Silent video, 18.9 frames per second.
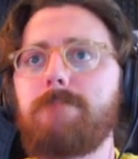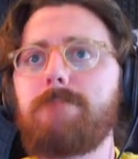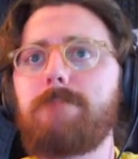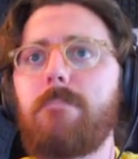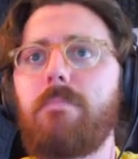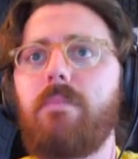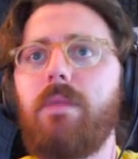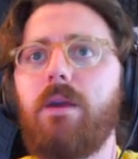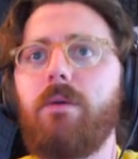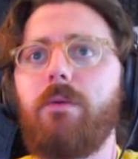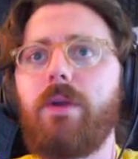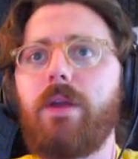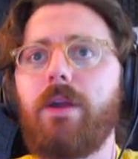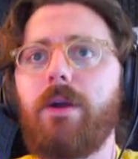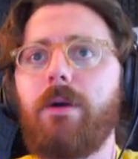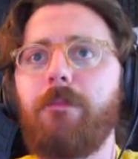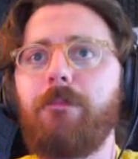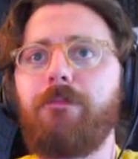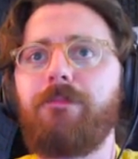There we
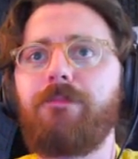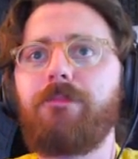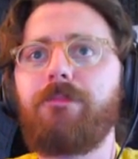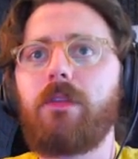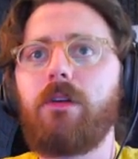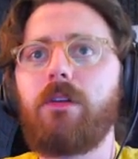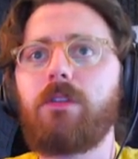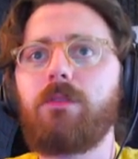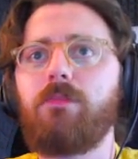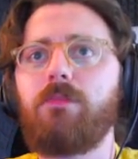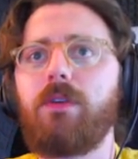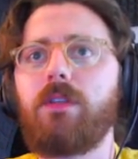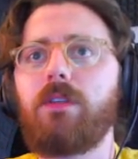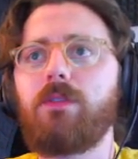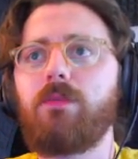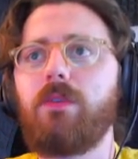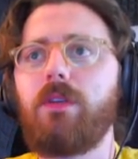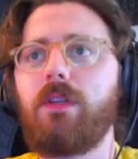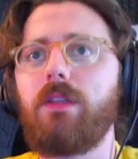go. Let's put
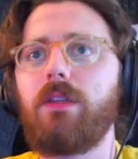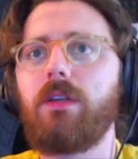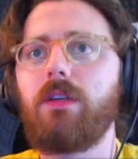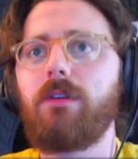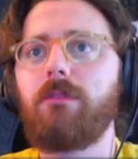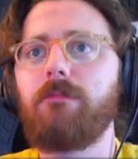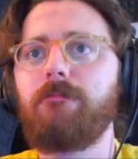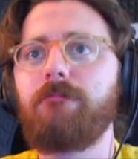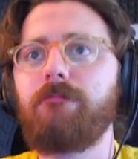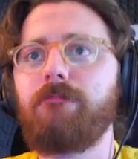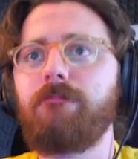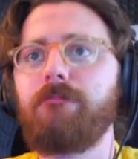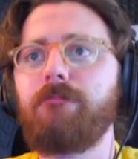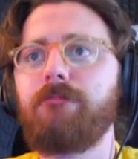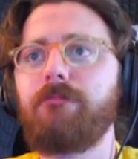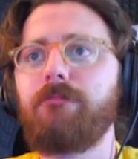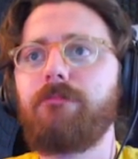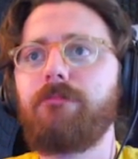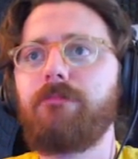this one in there.
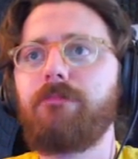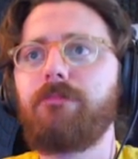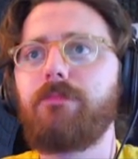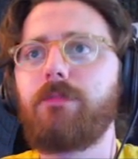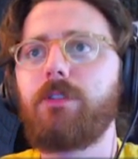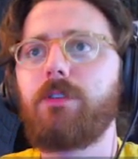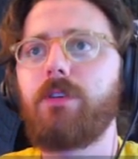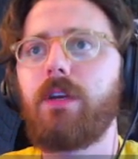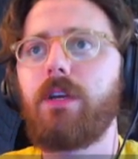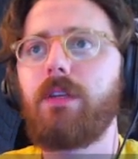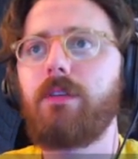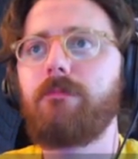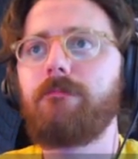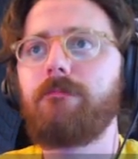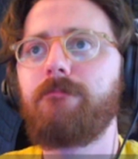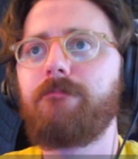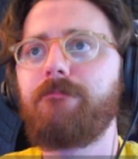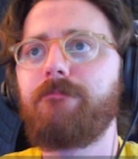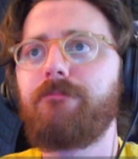Great.
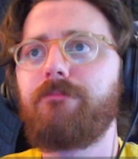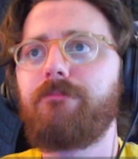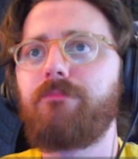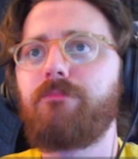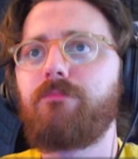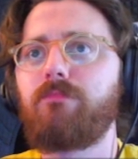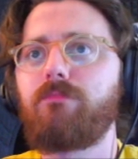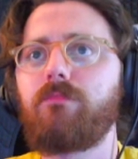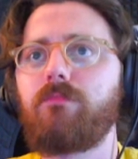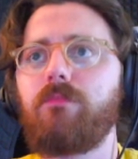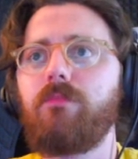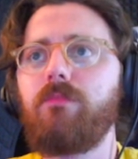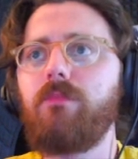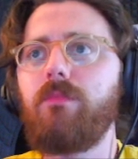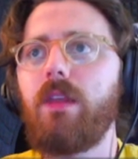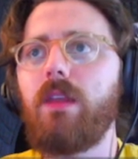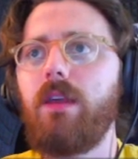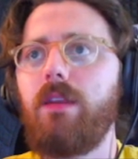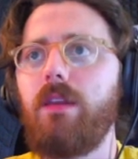
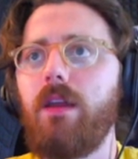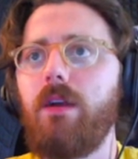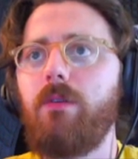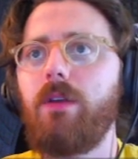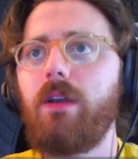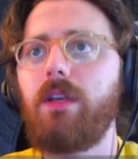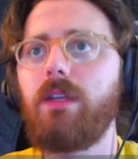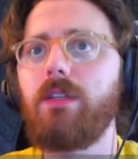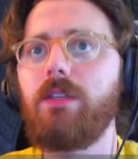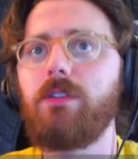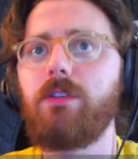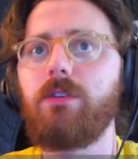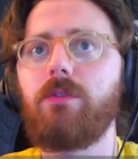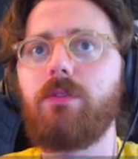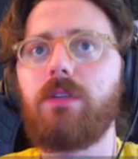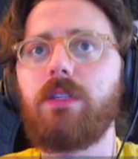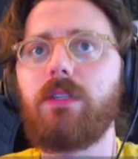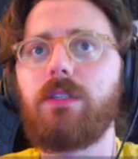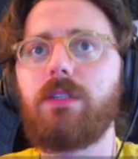And now what I can do
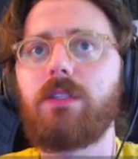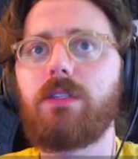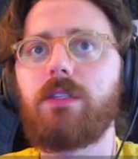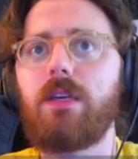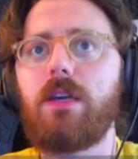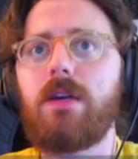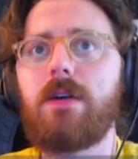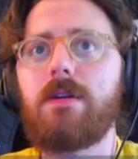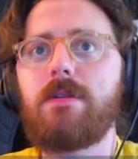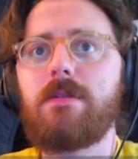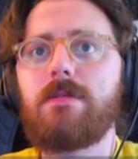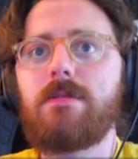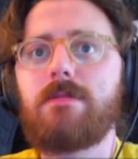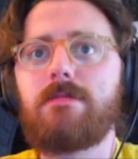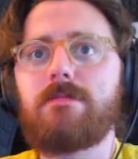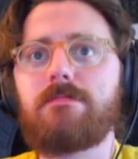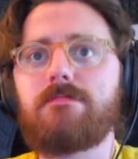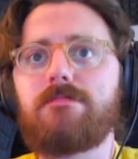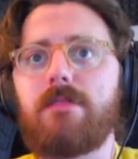is
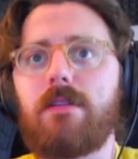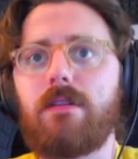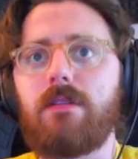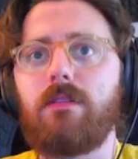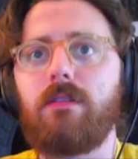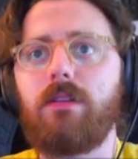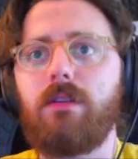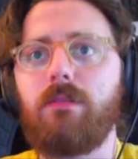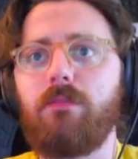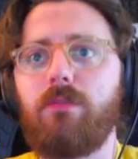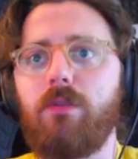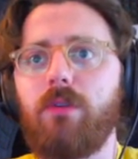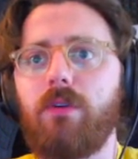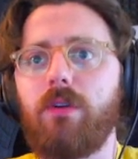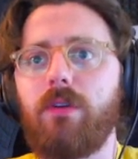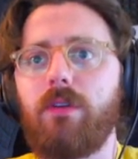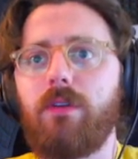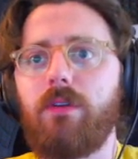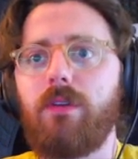file,
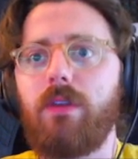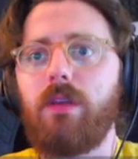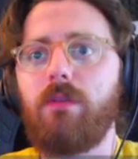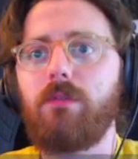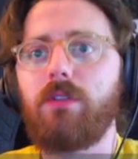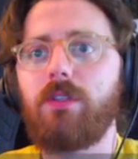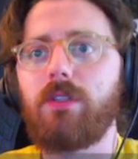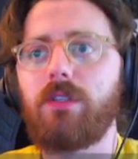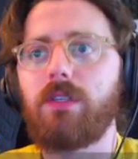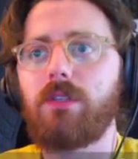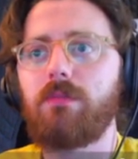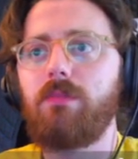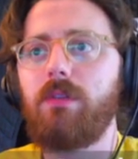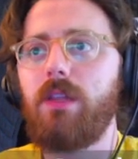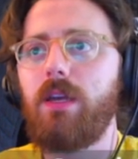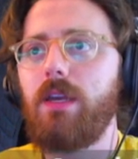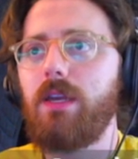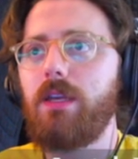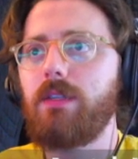import images as
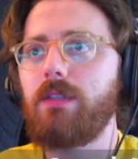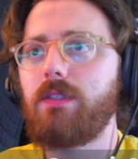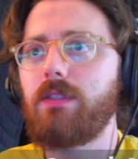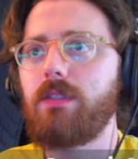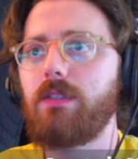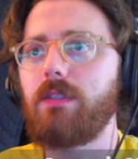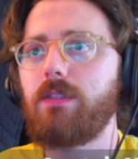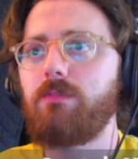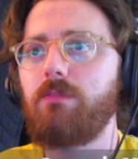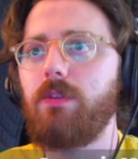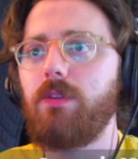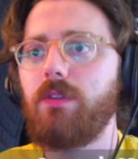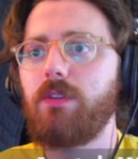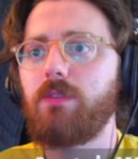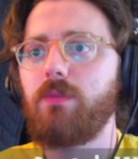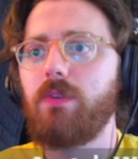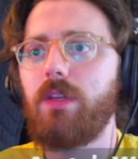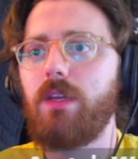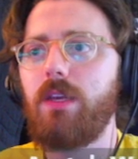planes. Let's pull this
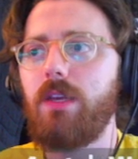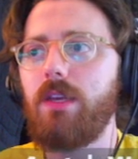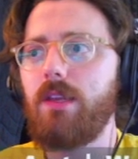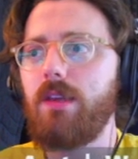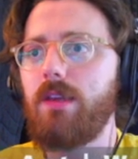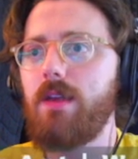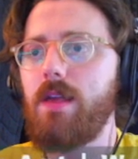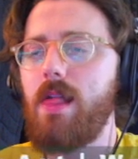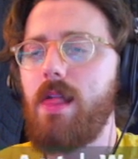one in.